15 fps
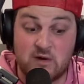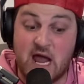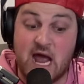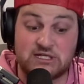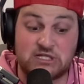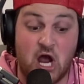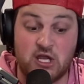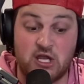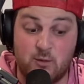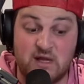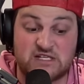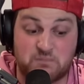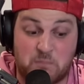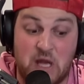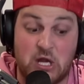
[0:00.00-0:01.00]
When I tell you
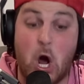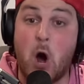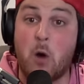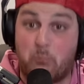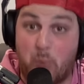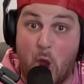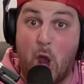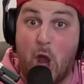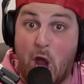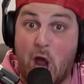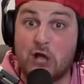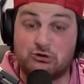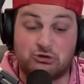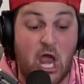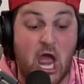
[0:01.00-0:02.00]
it's been a
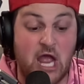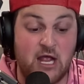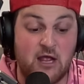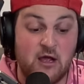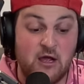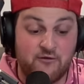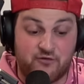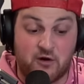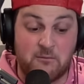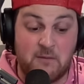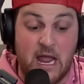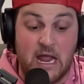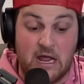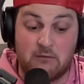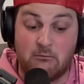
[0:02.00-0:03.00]
bad day for
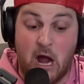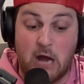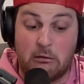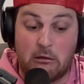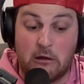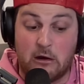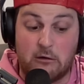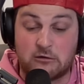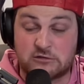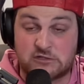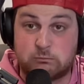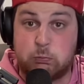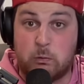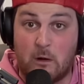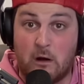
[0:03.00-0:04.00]
me and my little
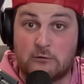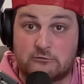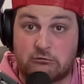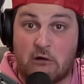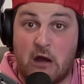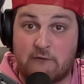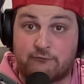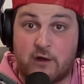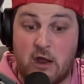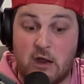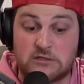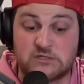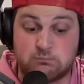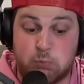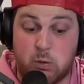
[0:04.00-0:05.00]

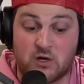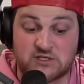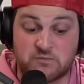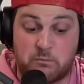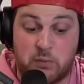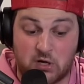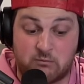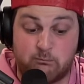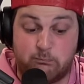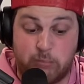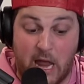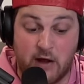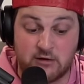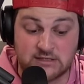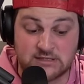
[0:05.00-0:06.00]
DraftKings sportsbook
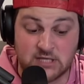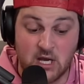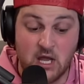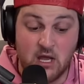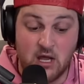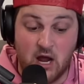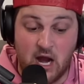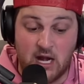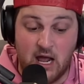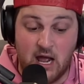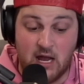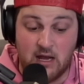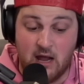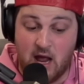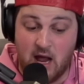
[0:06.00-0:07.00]
balance,
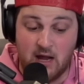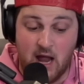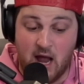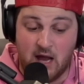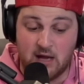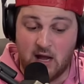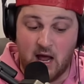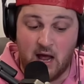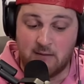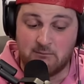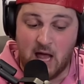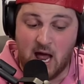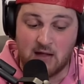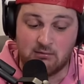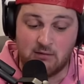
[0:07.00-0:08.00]
I'm
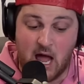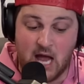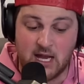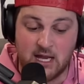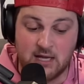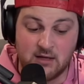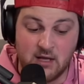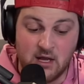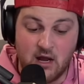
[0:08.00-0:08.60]
not lying.